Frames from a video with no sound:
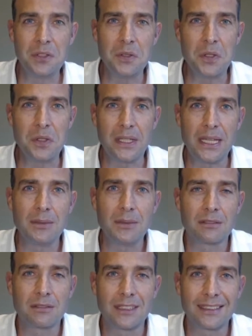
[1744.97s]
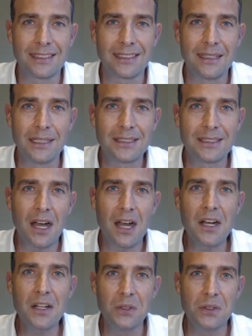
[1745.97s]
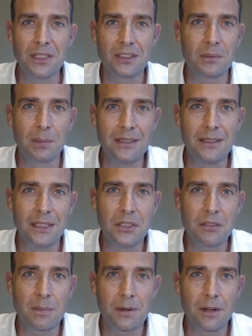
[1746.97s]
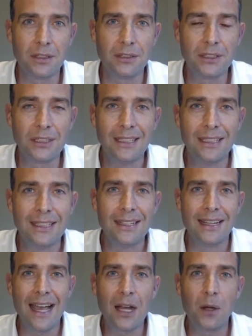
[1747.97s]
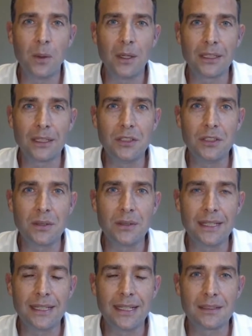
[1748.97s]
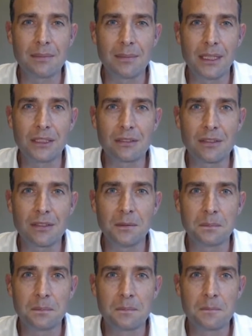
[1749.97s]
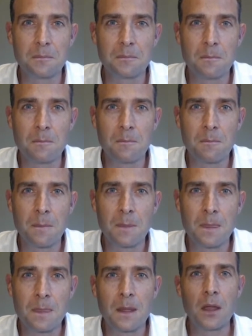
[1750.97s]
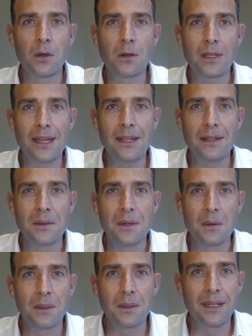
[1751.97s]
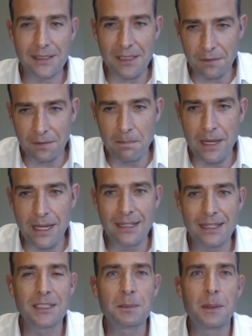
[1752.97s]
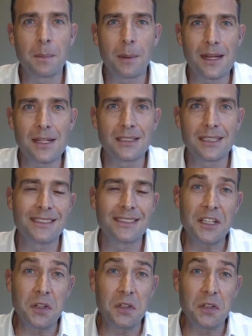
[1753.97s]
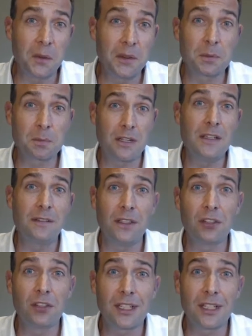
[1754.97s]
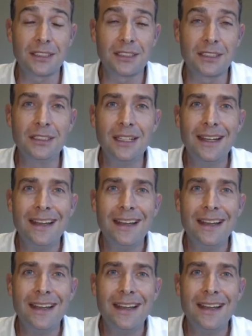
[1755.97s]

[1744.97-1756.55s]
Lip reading: Do you keep to the risk limits? Are you disciplined in your approach? And how well can you do in the asset manager role? Okay, well, that's it from me. It's been a pleasure to take you through this brief introduction.